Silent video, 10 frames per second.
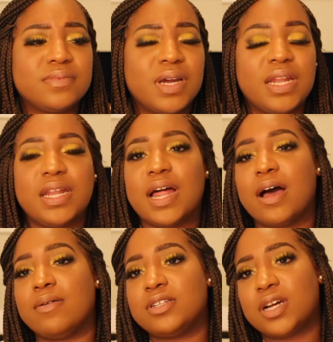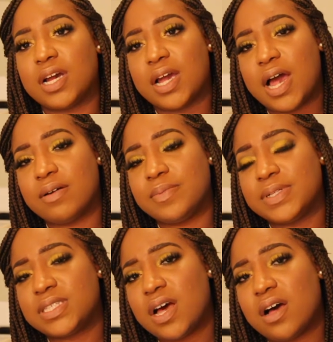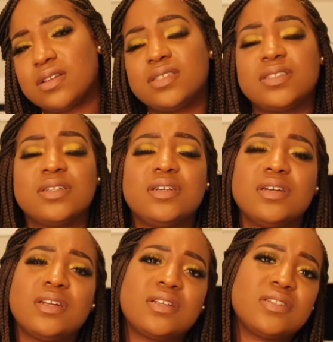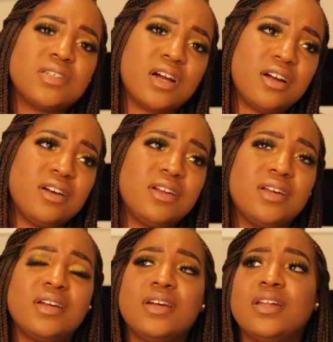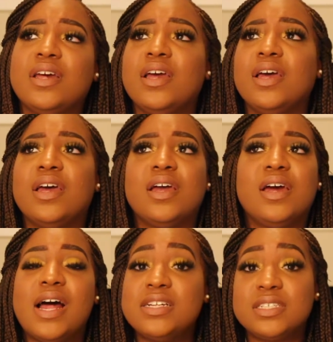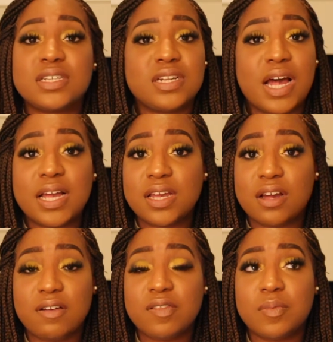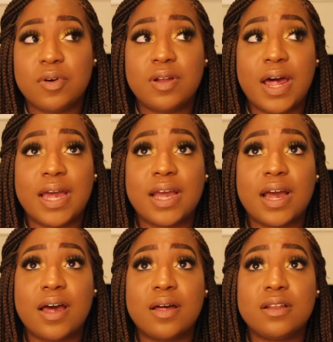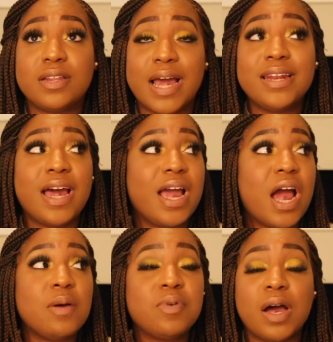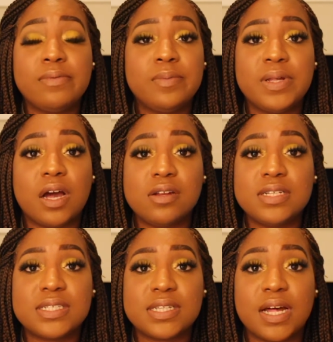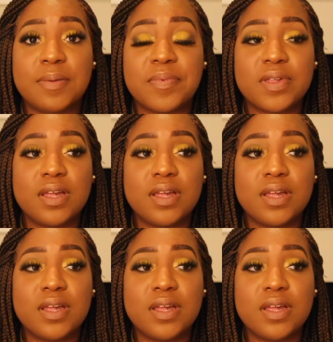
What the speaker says: And then I would be tossing and turning, and I just could not get comfortable. Like, that night, I probably only slept